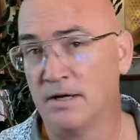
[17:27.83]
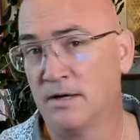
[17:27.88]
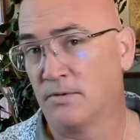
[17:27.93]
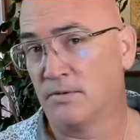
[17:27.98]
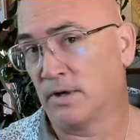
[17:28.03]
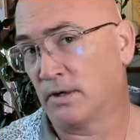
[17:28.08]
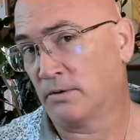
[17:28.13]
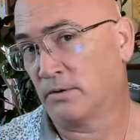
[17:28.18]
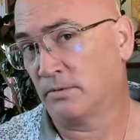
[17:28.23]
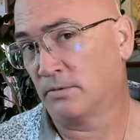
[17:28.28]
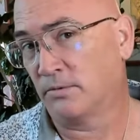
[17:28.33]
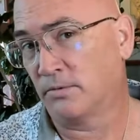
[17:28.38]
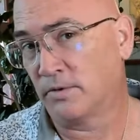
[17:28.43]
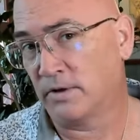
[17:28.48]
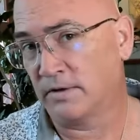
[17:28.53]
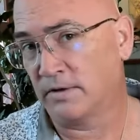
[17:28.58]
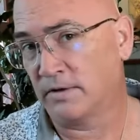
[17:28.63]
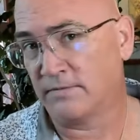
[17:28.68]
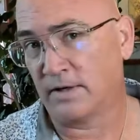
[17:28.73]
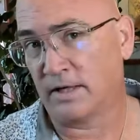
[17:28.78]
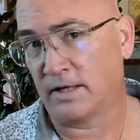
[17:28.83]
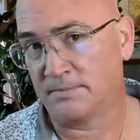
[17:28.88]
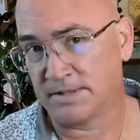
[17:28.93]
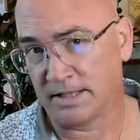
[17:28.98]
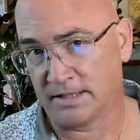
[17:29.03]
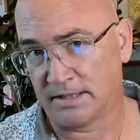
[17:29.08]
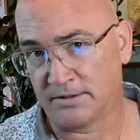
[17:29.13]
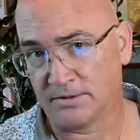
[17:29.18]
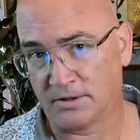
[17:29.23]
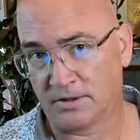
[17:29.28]
Well, we've
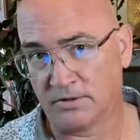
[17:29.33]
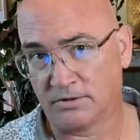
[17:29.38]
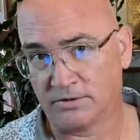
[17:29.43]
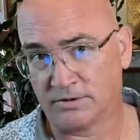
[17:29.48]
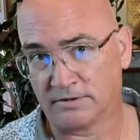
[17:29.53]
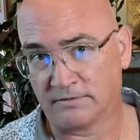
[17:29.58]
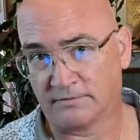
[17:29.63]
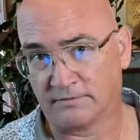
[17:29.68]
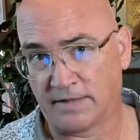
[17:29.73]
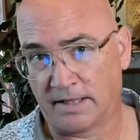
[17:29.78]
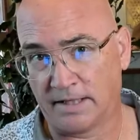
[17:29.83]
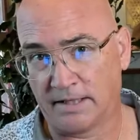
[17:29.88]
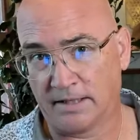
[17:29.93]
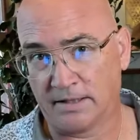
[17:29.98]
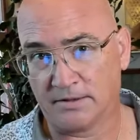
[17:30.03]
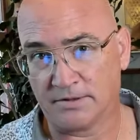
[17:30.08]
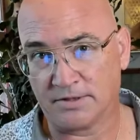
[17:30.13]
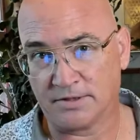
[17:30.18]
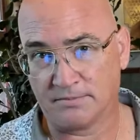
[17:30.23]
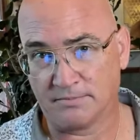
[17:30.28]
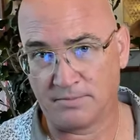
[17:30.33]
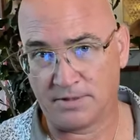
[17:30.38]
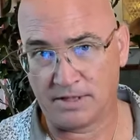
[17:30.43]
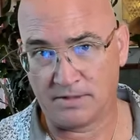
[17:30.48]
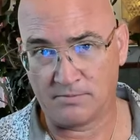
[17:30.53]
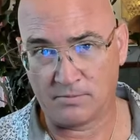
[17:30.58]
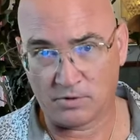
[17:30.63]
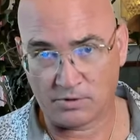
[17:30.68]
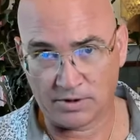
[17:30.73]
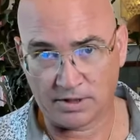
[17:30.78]
updated the Golden Fire to
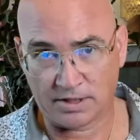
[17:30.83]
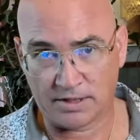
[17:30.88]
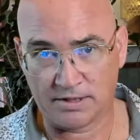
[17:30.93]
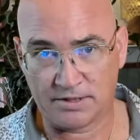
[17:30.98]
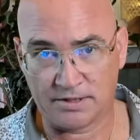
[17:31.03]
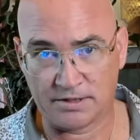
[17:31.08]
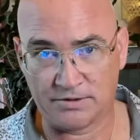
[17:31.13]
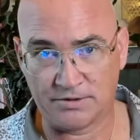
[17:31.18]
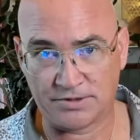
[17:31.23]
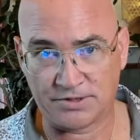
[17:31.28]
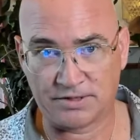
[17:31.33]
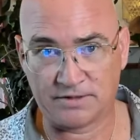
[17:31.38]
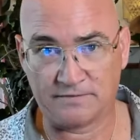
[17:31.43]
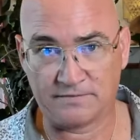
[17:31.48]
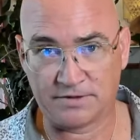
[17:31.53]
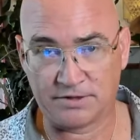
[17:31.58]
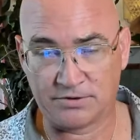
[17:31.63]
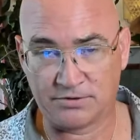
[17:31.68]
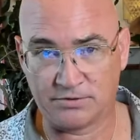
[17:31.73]
be more conducive